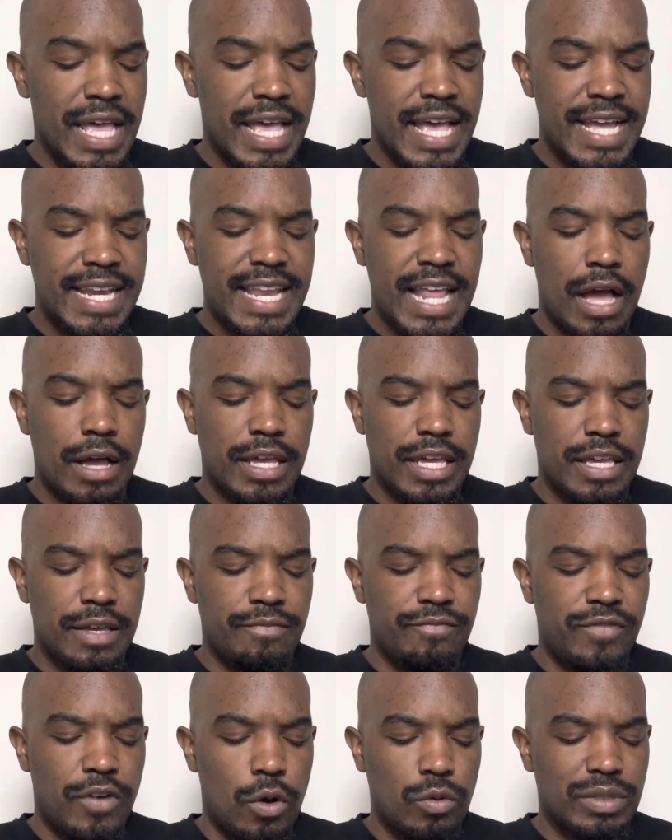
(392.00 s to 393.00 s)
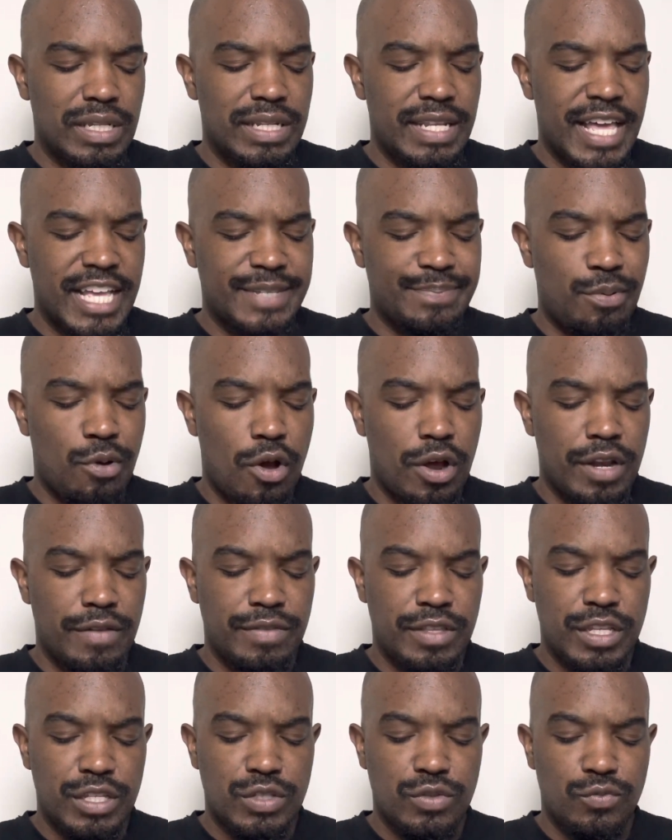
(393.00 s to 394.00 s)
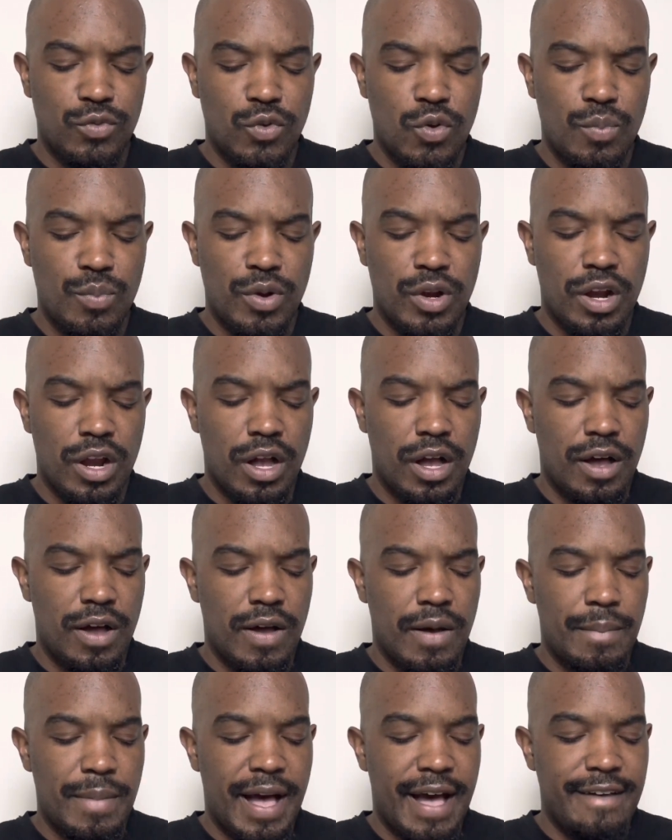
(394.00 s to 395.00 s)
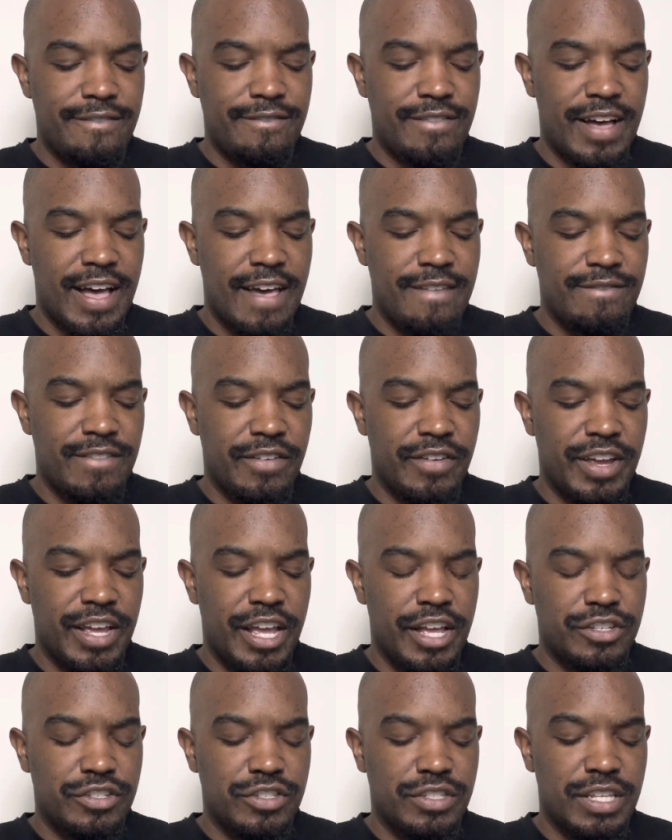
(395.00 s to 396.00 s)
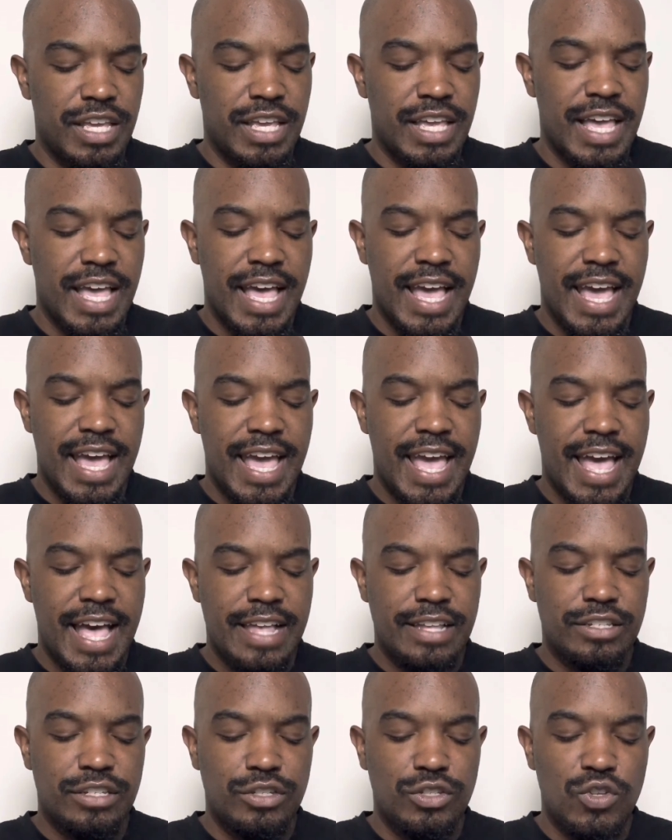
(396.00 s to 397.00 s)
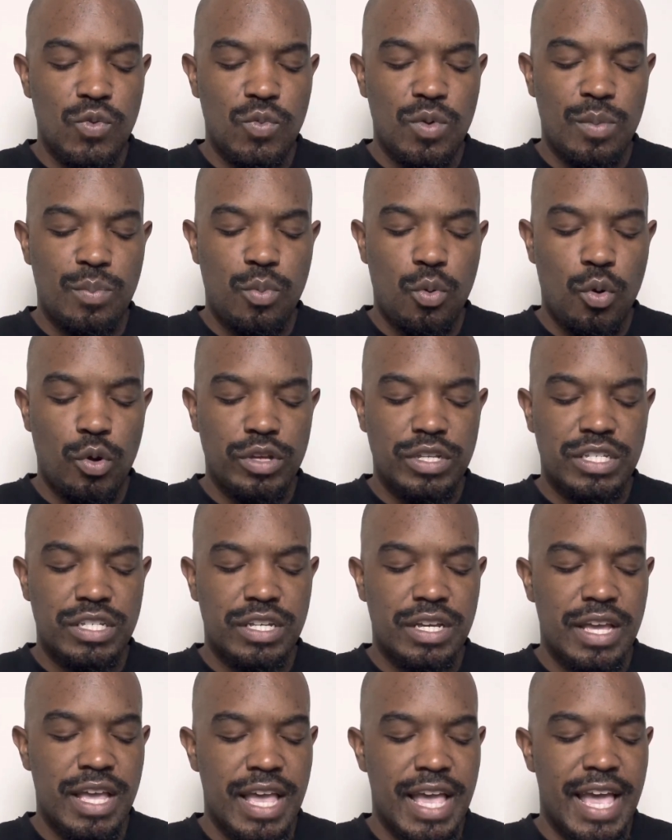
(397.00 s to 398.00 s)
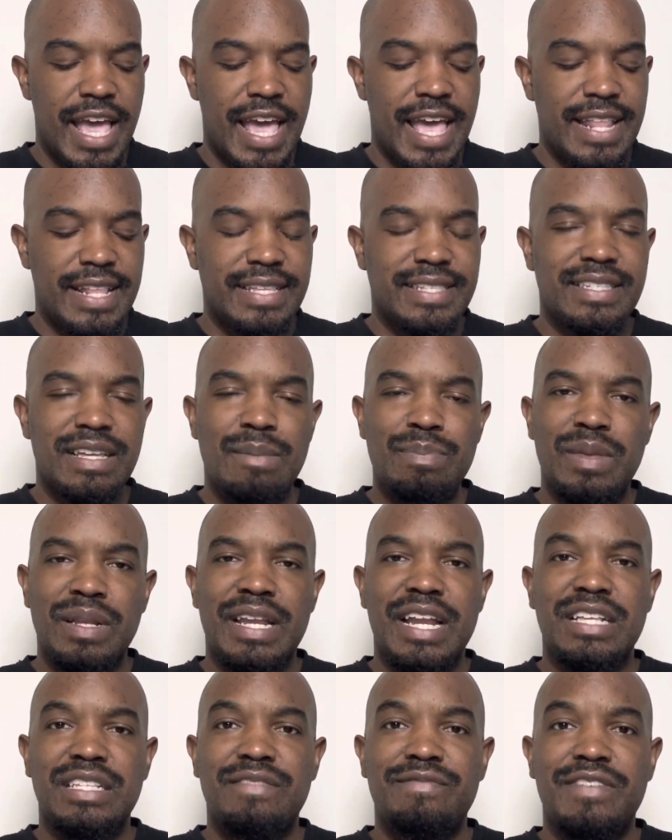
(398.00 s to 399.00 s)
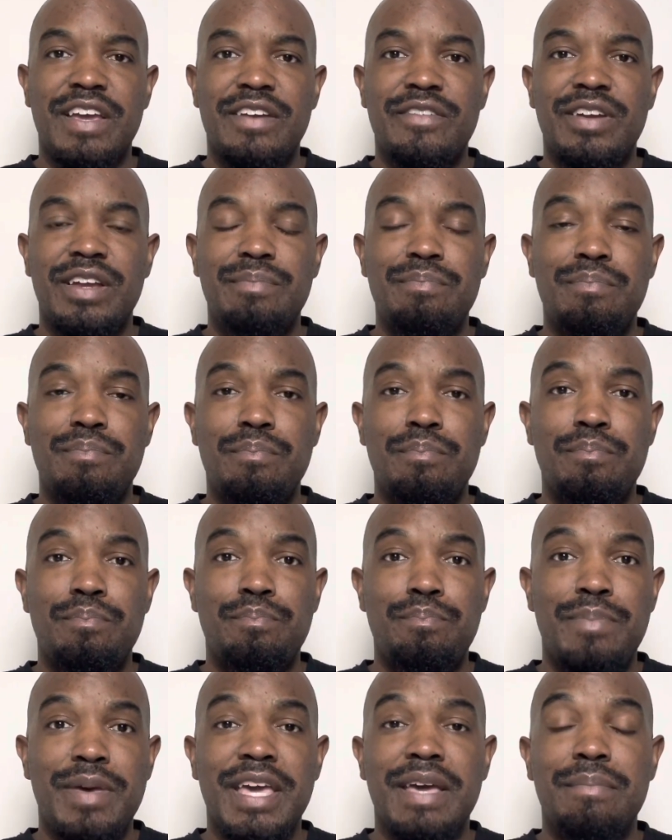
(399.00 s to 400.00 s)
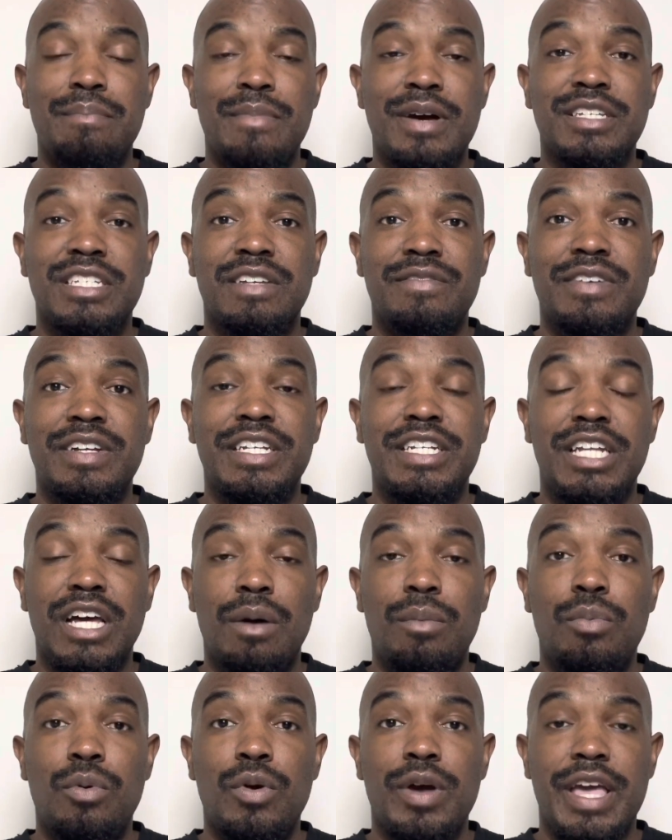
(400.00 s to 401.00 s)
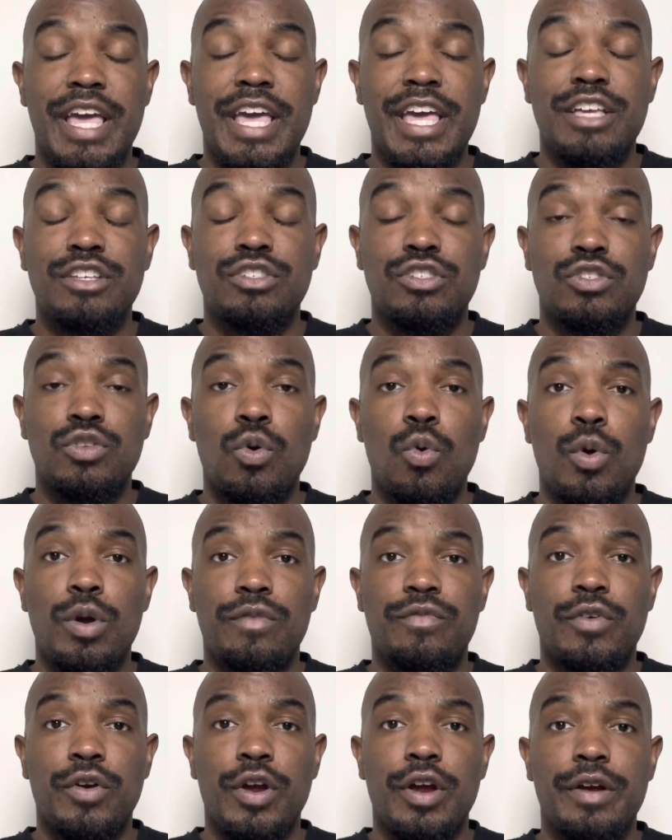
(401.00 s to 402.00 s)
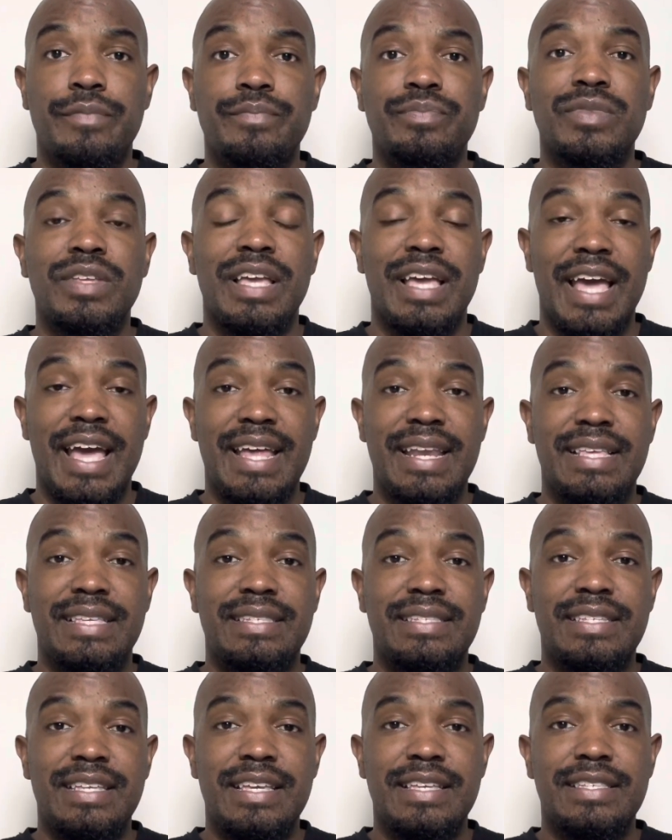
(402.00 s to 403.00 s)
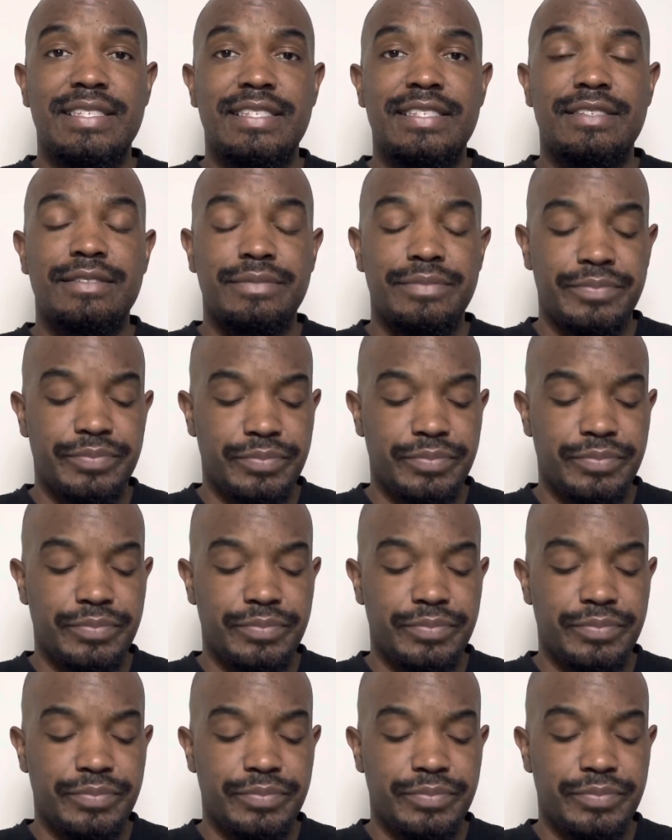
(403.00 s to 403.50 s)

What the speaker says: Now, kinfolk, the next part of this rumor I find very interesting. It has to do with Porsha and something that is a very big, much of a double-edged sword for her. And it's this.